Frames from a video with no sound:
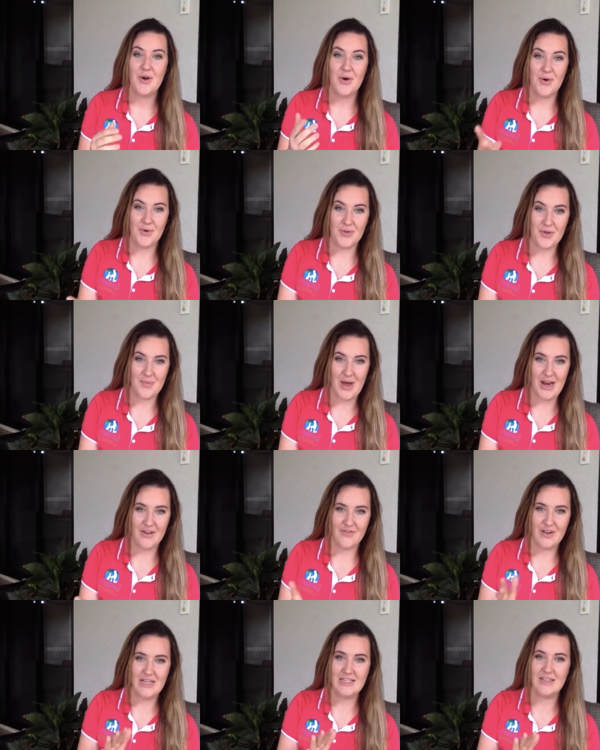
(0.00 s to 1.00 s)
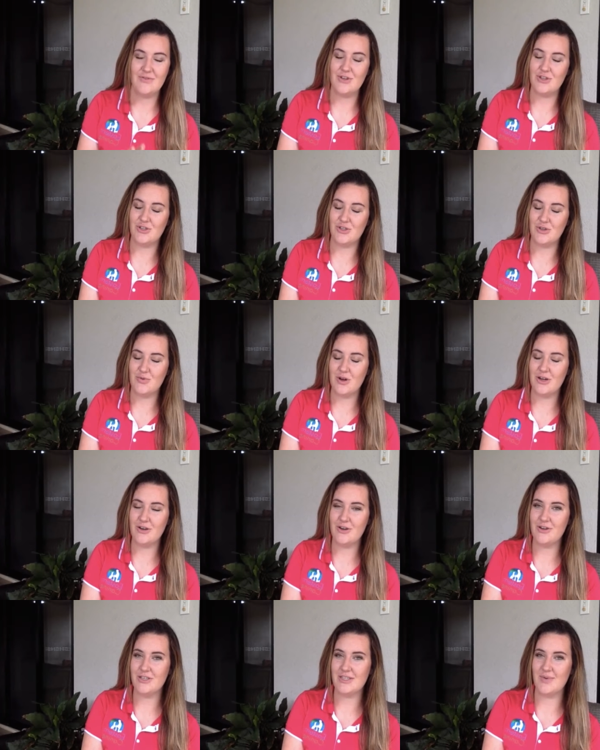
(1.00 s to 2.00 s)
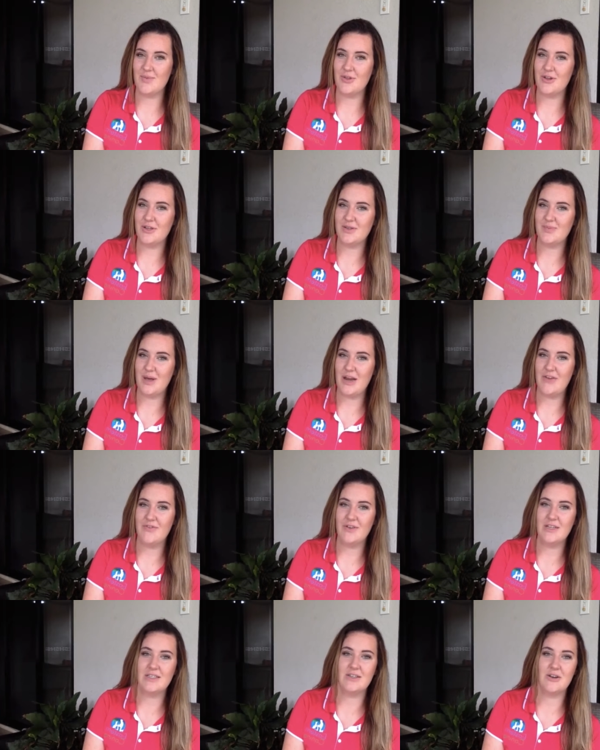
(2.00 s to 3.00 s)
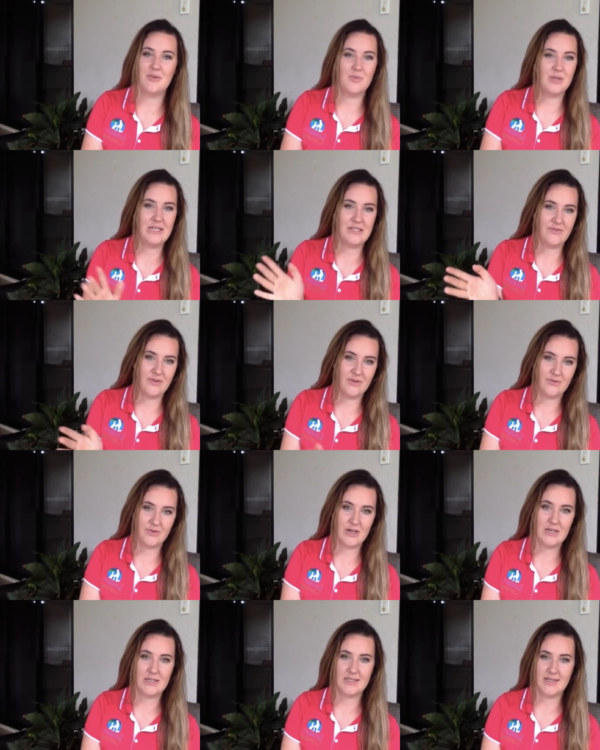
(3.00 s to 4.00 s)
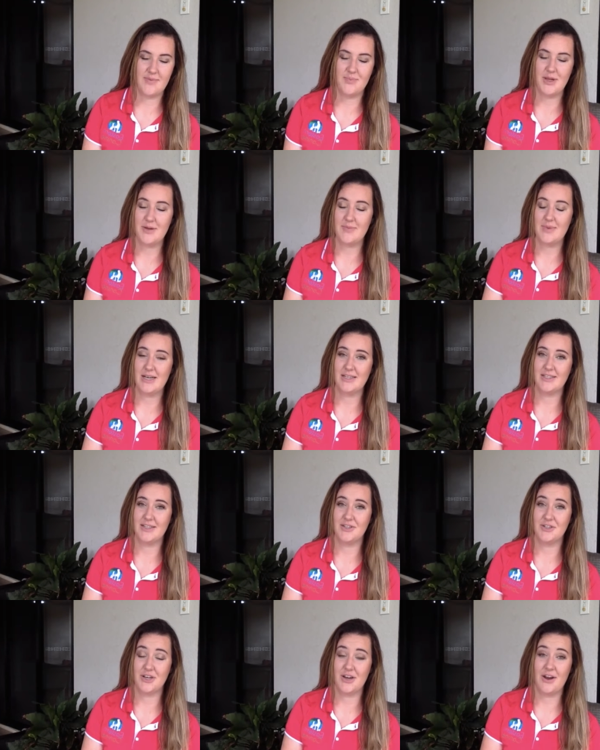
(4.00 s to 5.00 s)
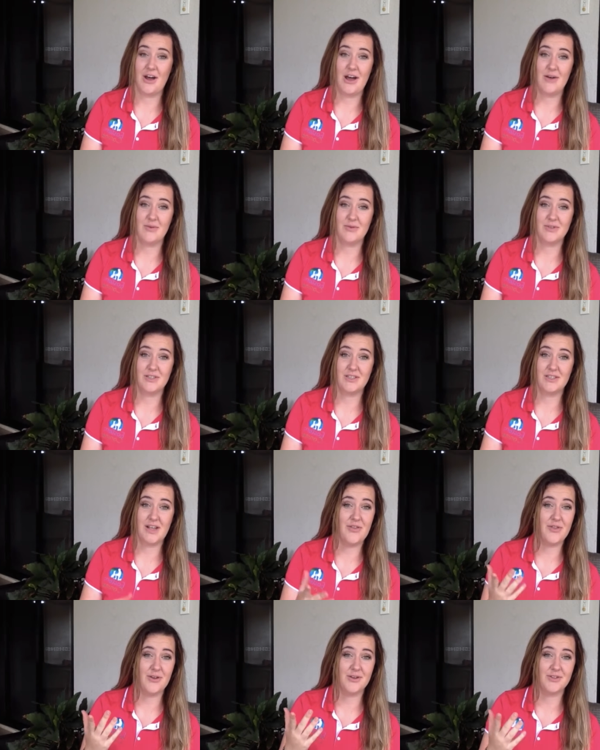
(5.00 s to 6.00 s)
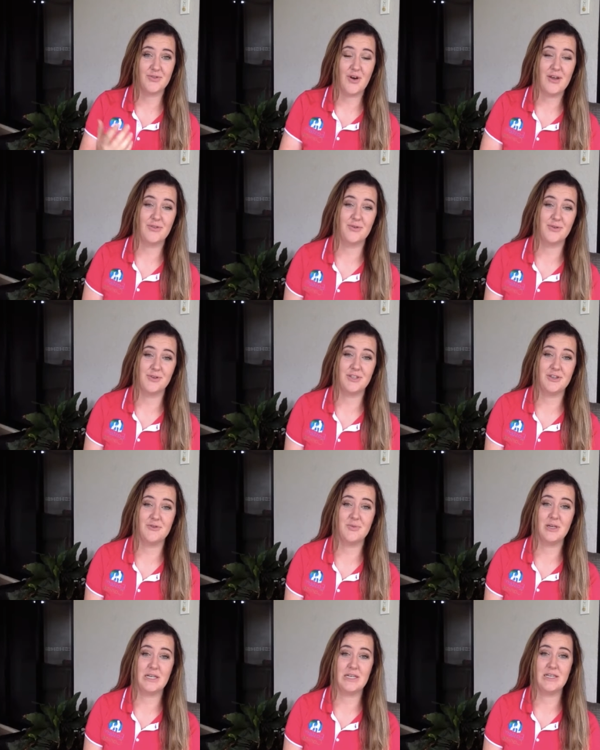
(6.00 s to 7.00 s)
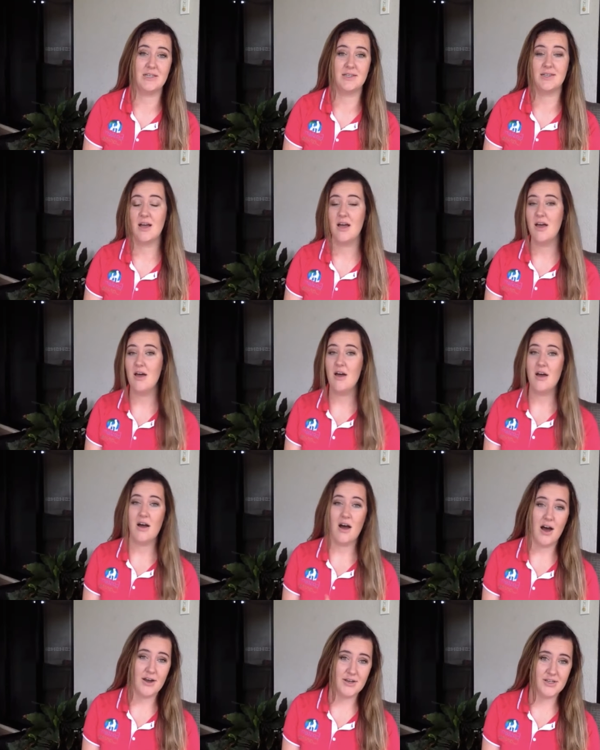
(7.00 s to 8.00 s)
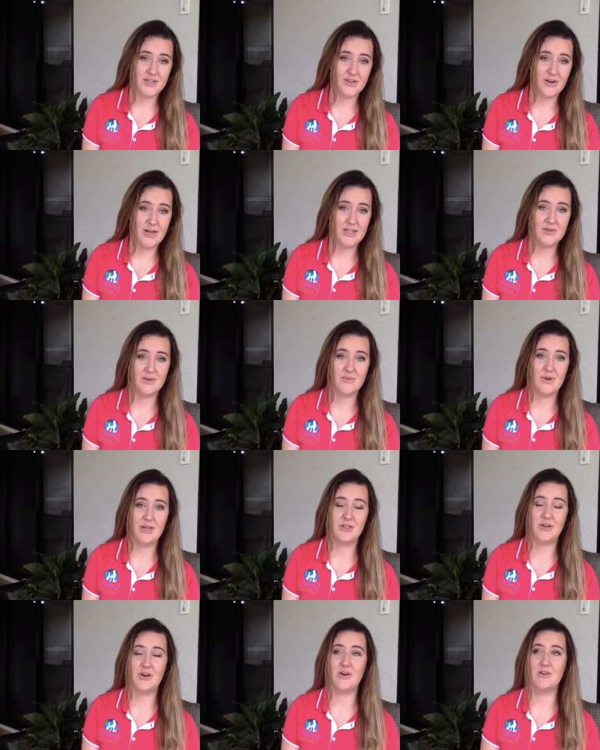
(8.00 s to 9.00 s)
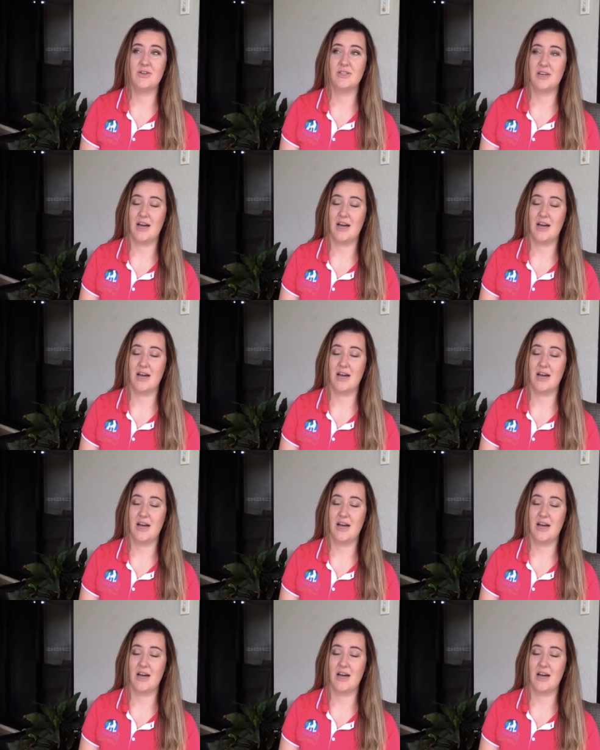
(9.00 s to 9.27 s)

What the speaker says: all the benefits. If you do want to know some of those benefits though, please feel free to send me a message and I will send those right through to you, because I use crates with my dogs.